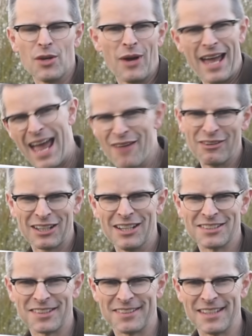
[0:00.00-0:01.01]
you're ever
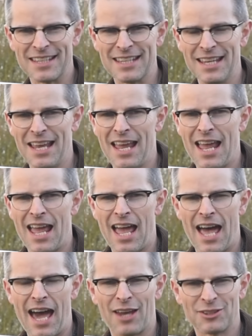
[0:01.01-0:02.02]
going to see.
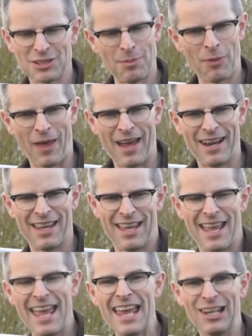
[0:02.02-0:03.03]
And on top of that,
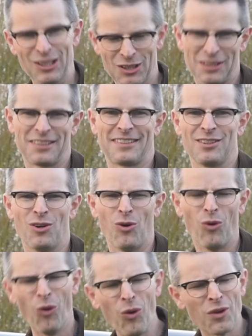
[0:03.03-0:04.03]
it looks
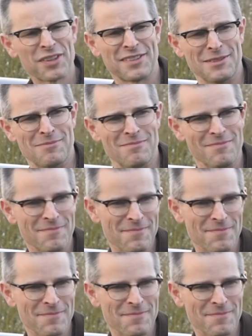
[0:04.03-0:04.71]
awesome.